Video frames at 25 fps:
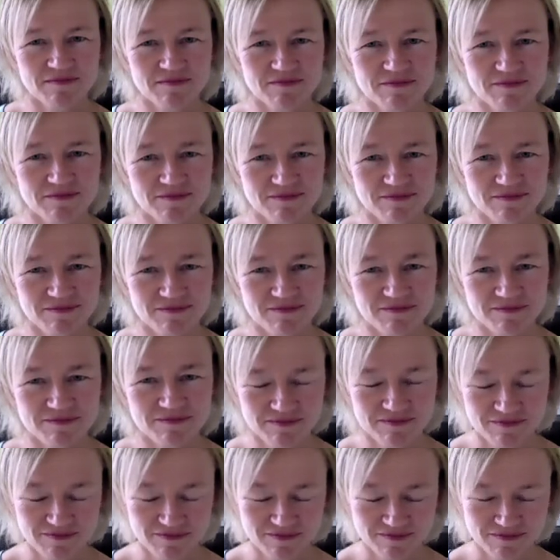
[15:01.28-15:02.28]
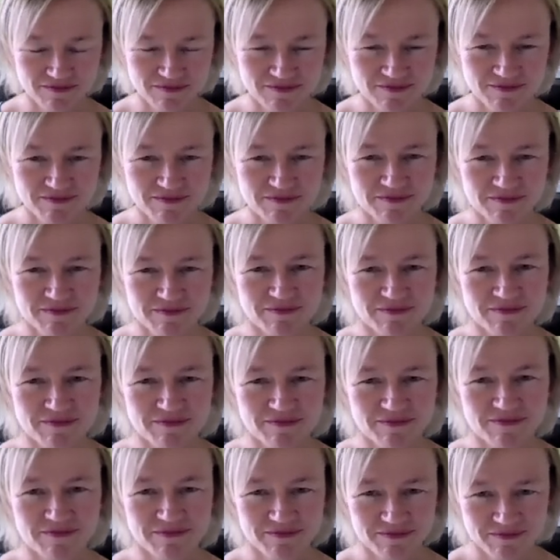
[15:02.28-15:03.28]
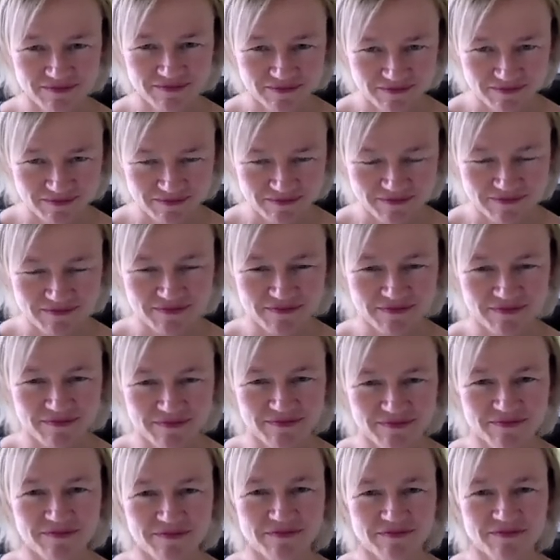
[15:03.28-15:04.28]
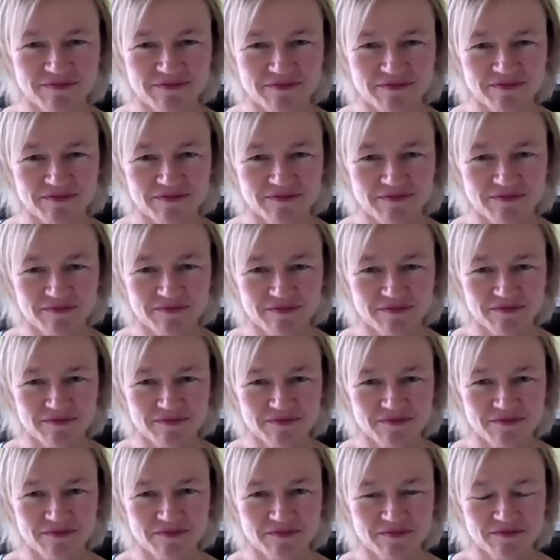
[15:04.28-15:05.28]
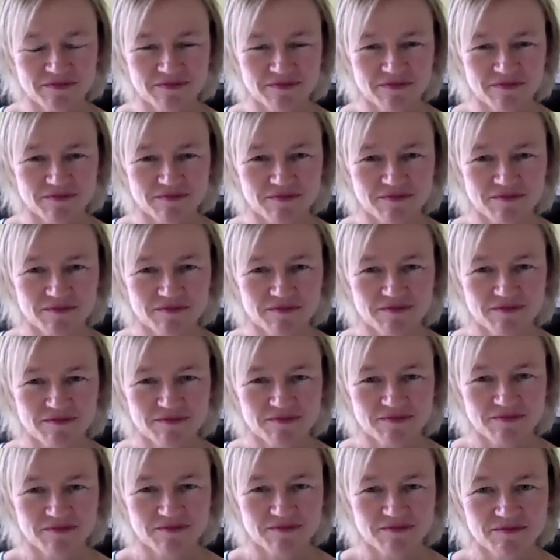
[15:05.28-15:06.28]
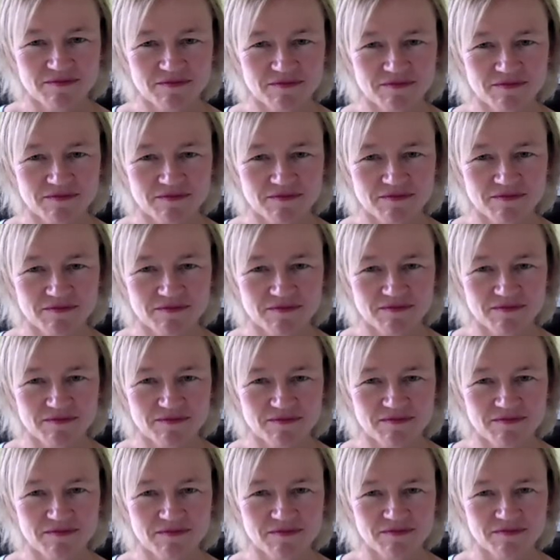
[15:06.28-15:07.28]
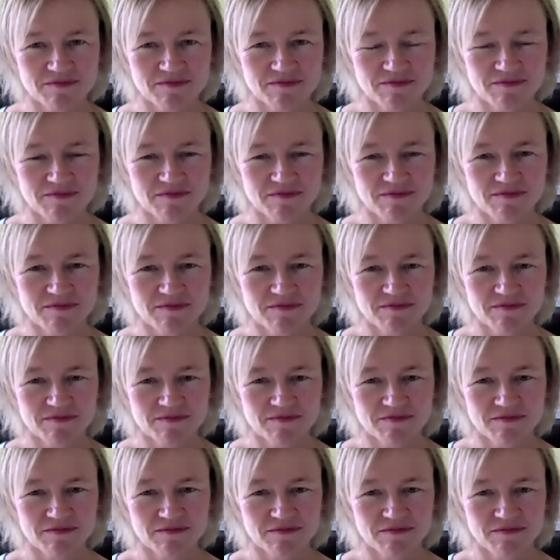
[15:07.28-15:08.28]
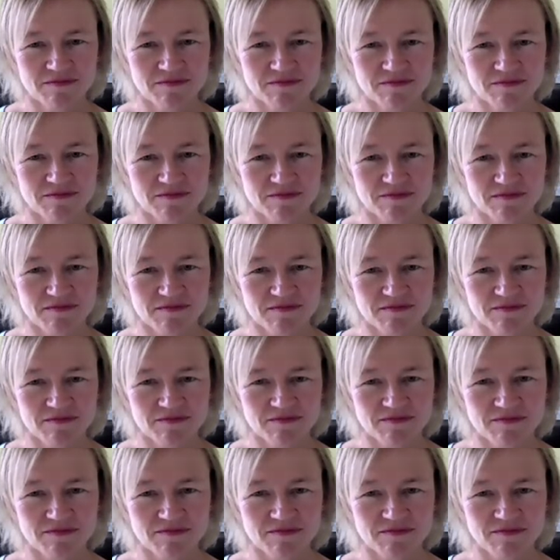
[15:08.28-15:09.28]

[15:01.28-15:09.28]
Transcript: This person isn't speaking.